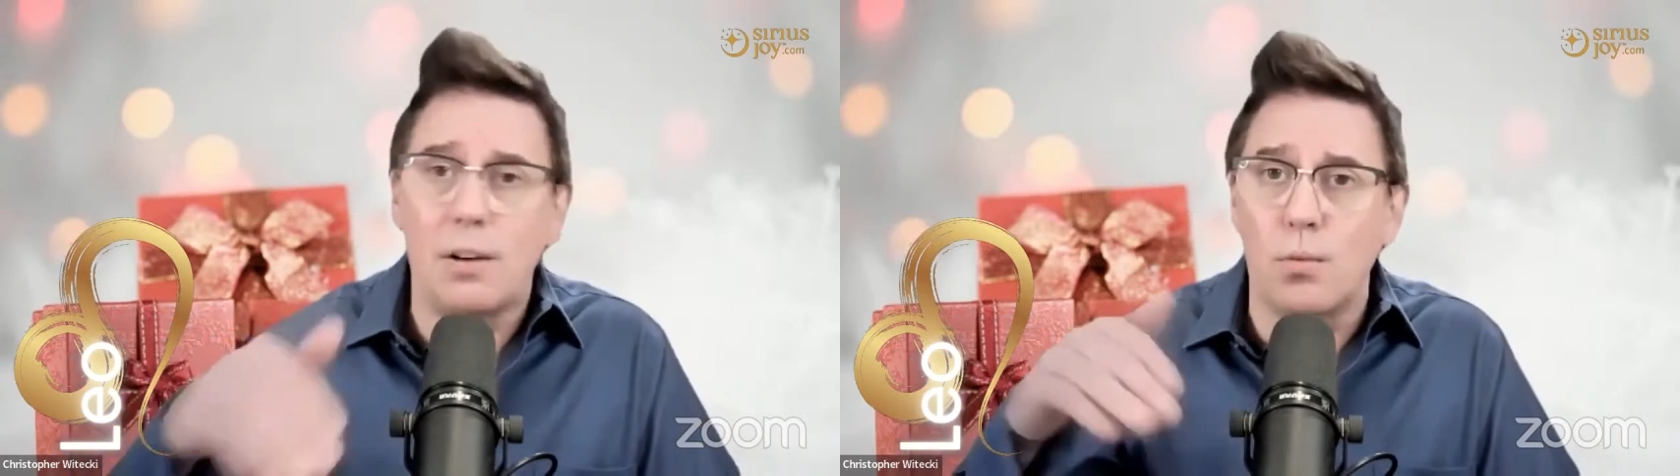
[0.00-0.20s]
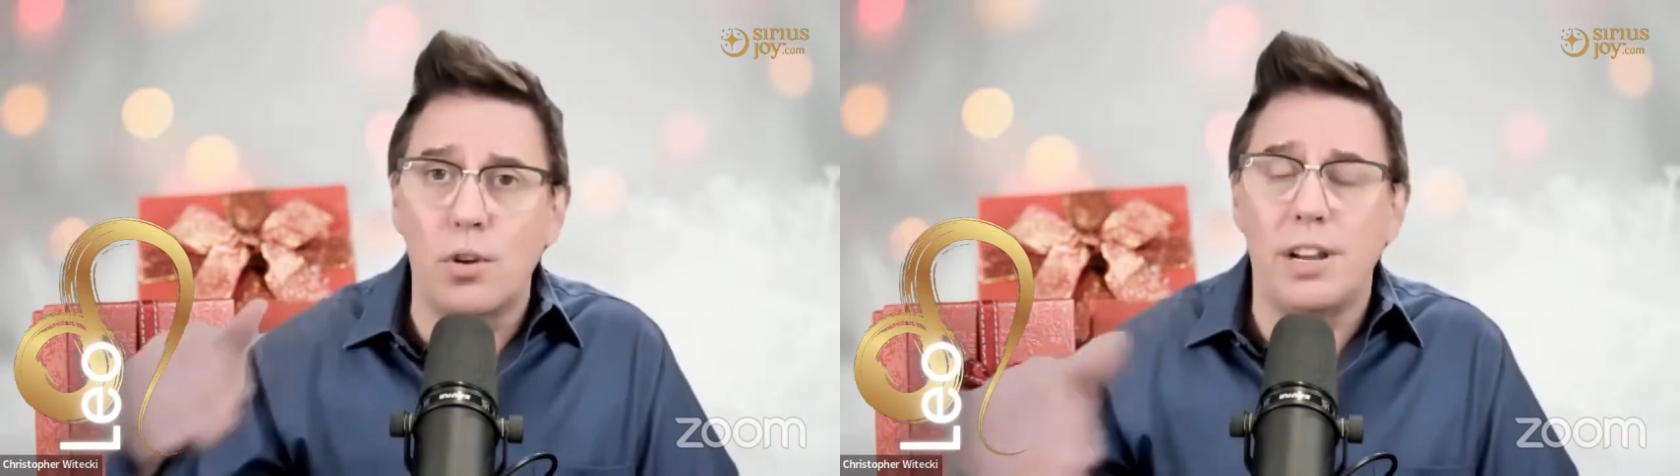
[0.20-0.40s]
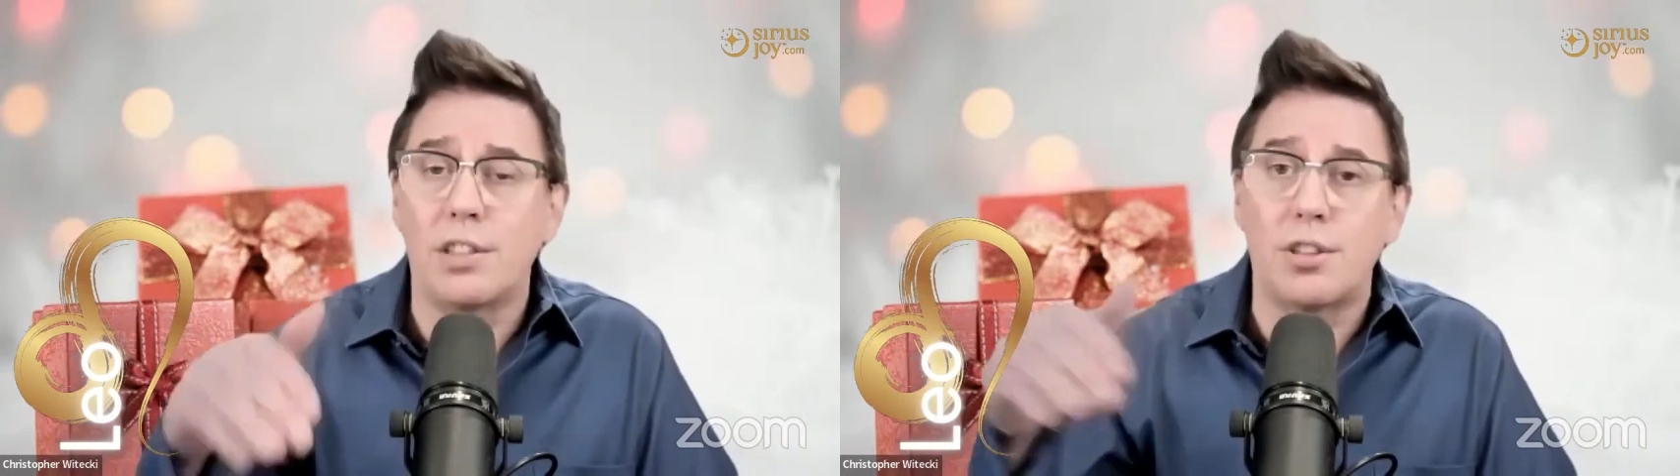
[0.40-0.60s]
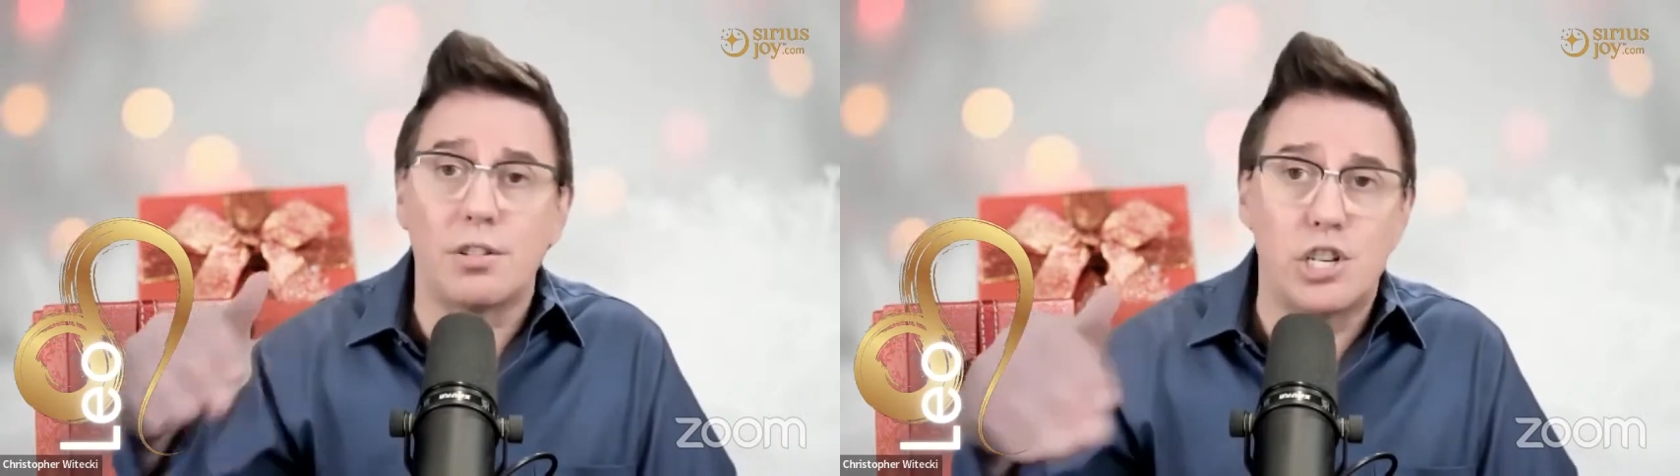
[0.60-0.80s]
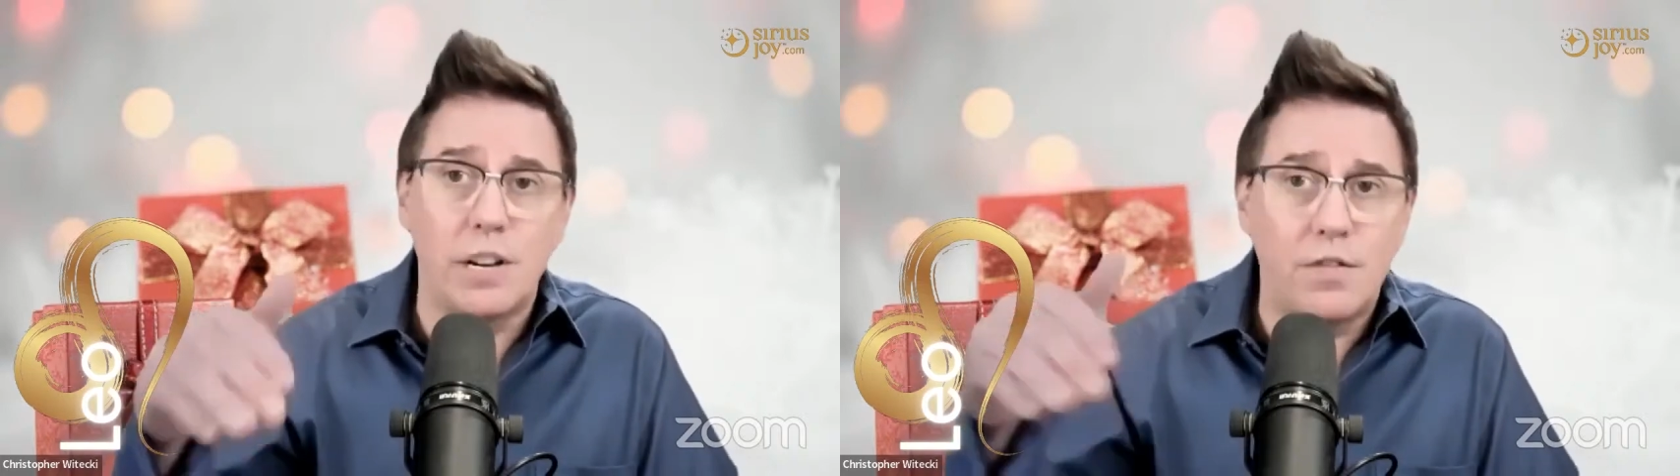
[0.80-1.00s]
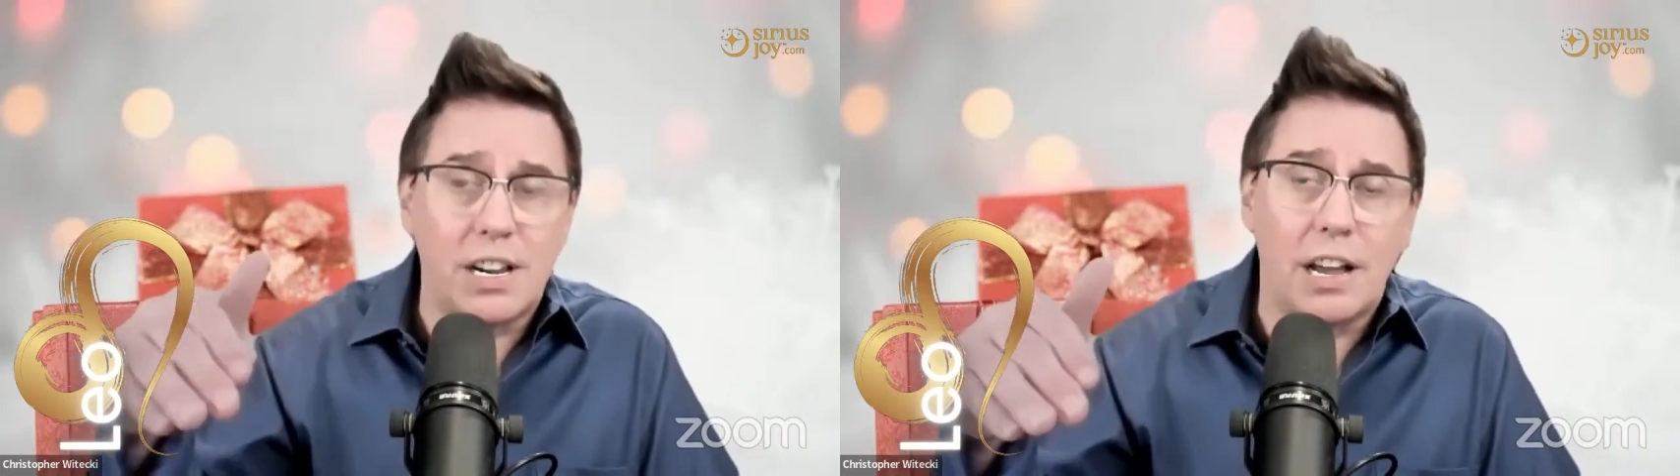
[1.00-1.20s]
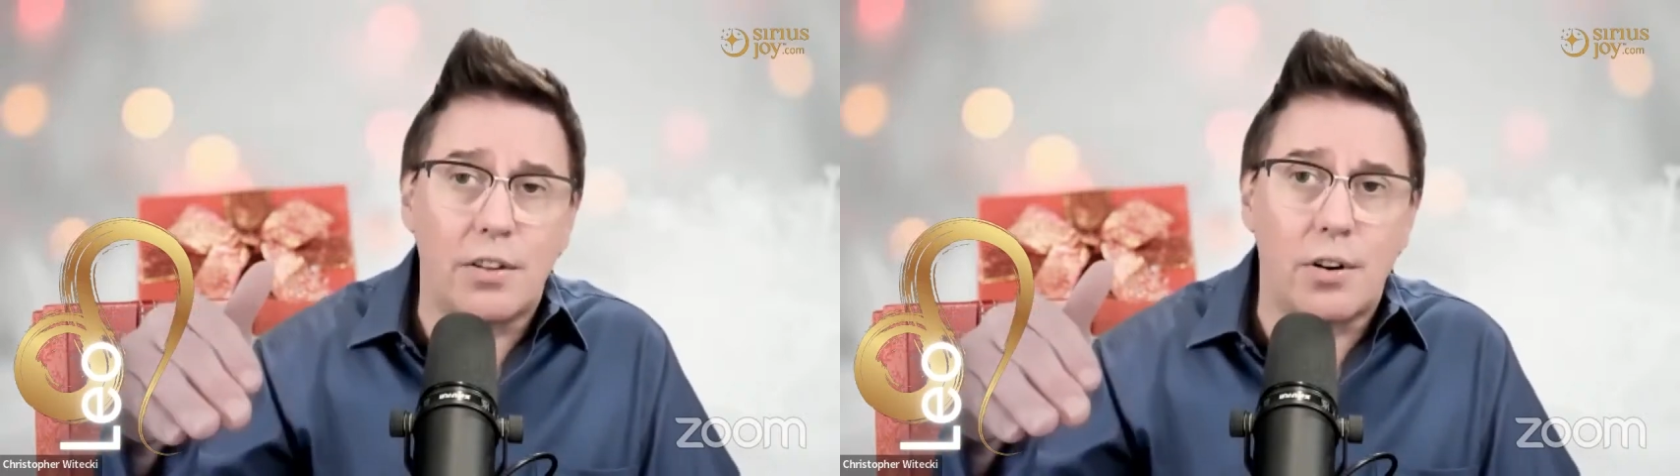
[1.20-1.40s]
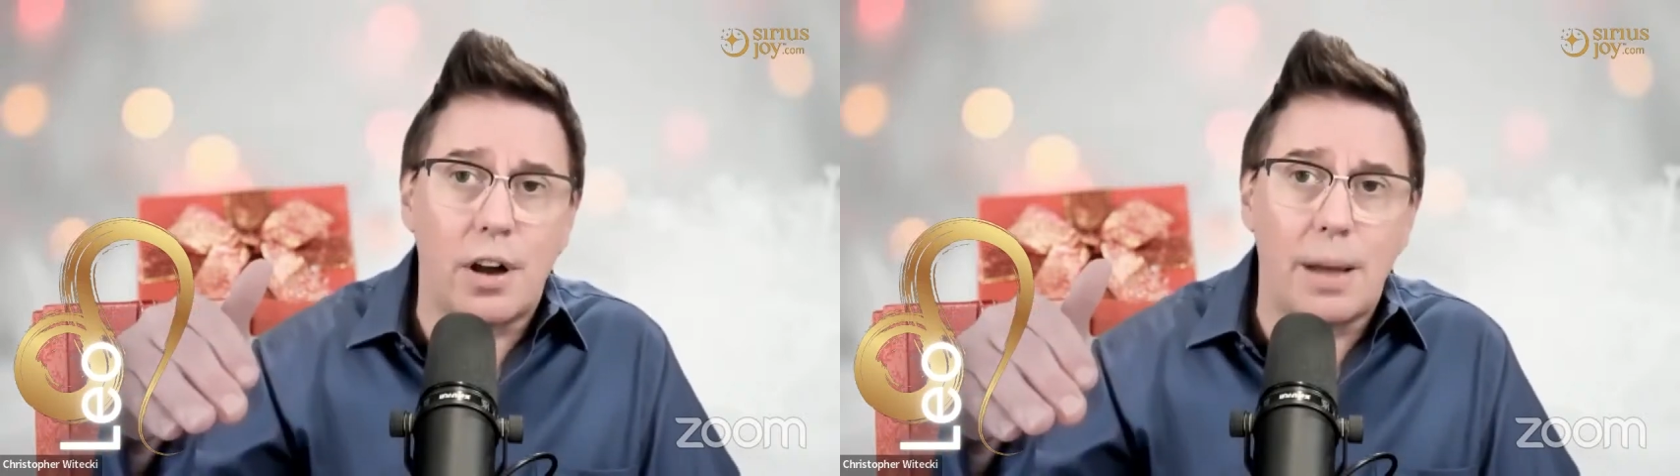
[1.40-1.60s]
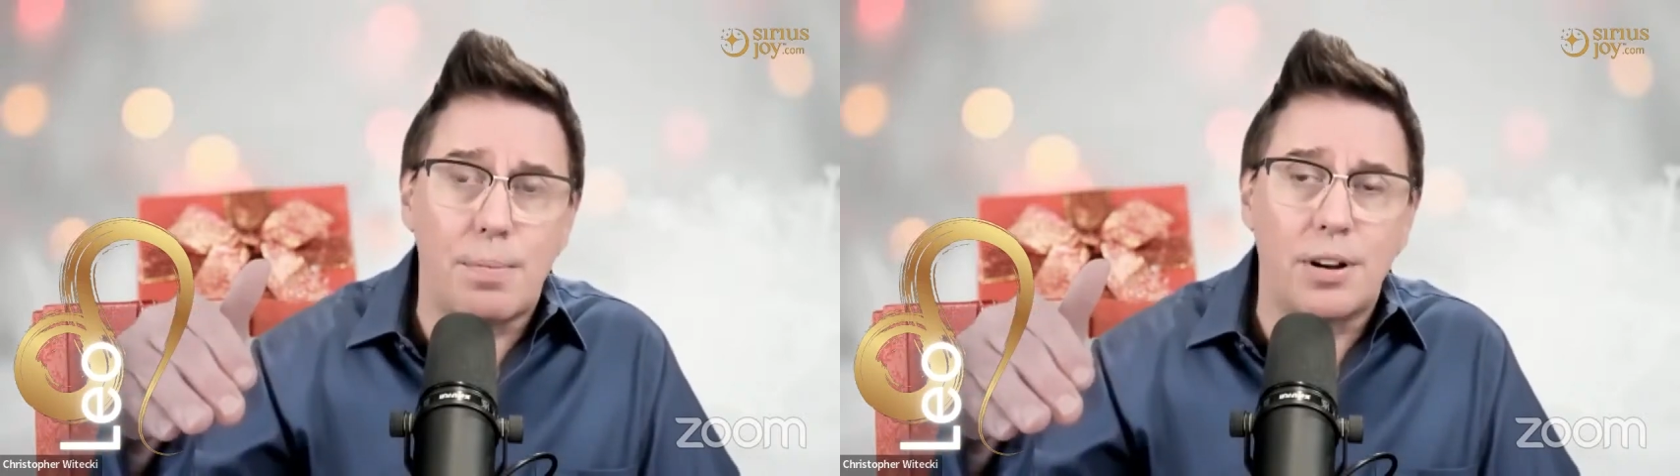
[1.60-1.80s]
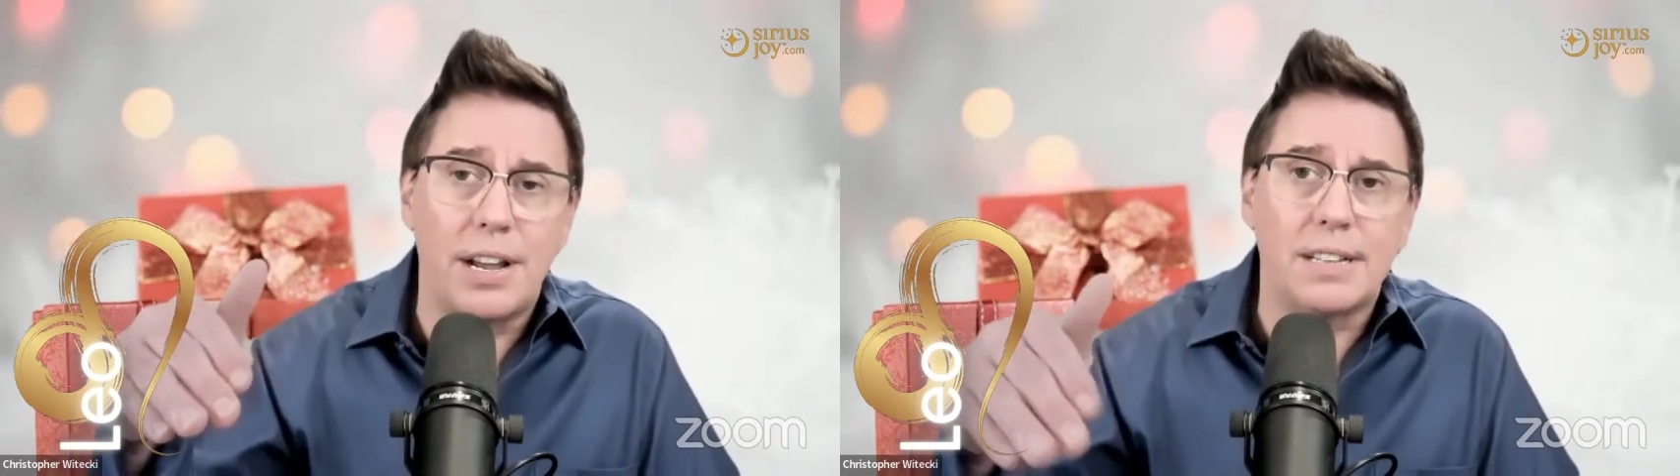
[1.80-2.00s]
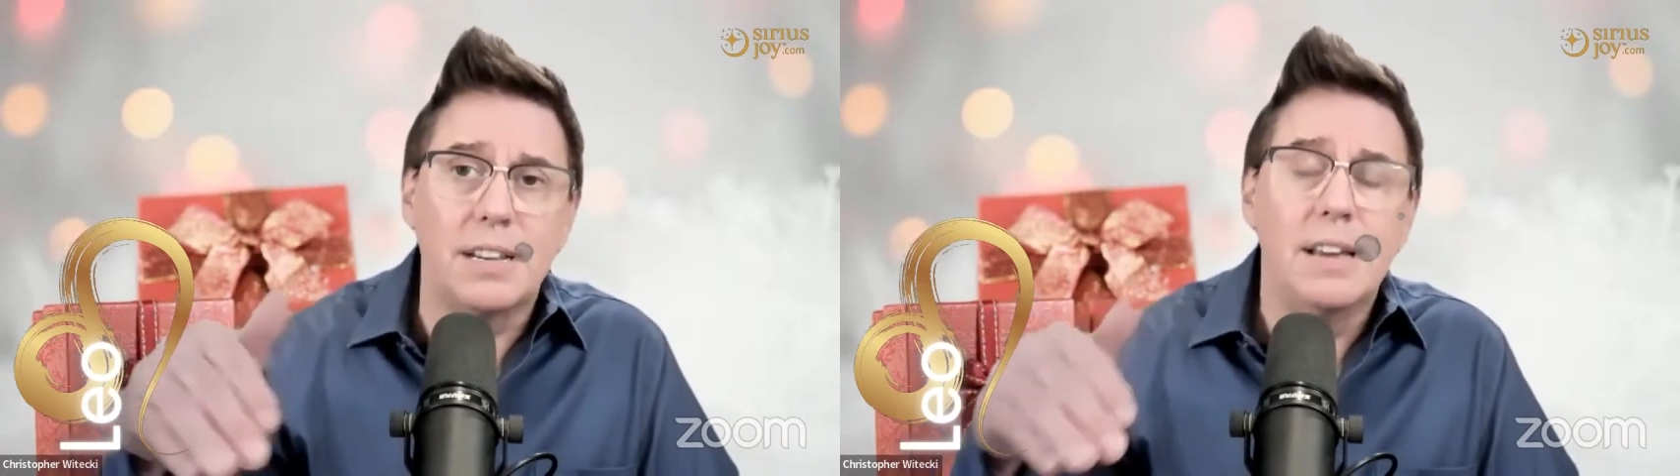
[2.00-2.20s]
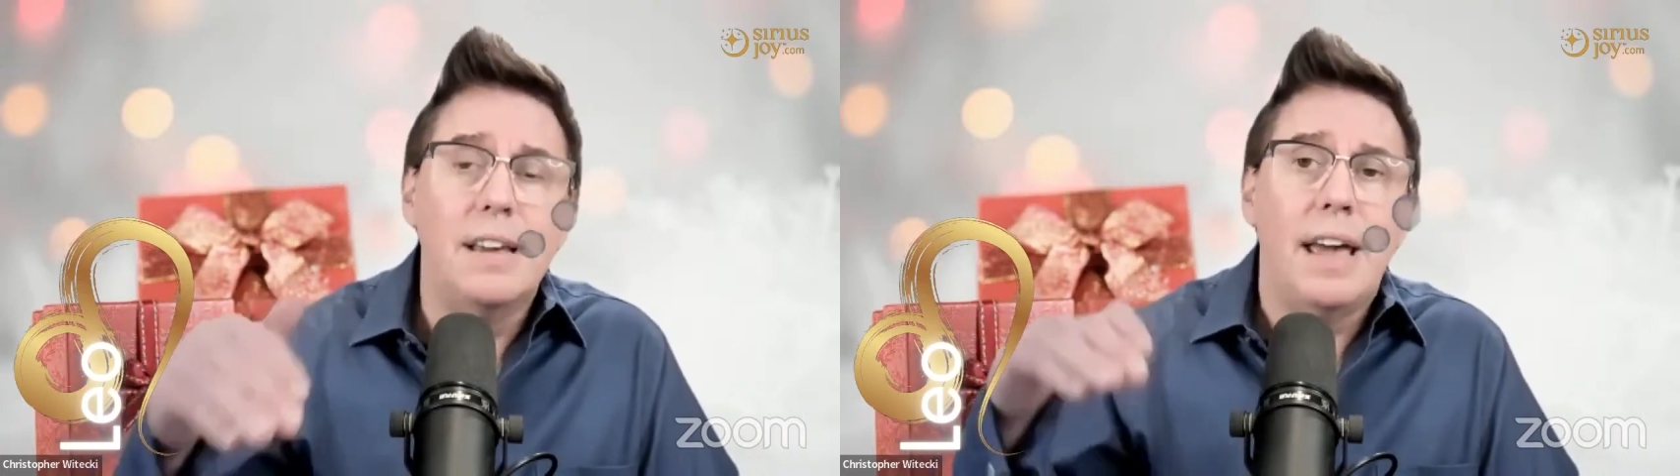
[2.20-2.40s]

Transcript: and really get their shift together, I predict.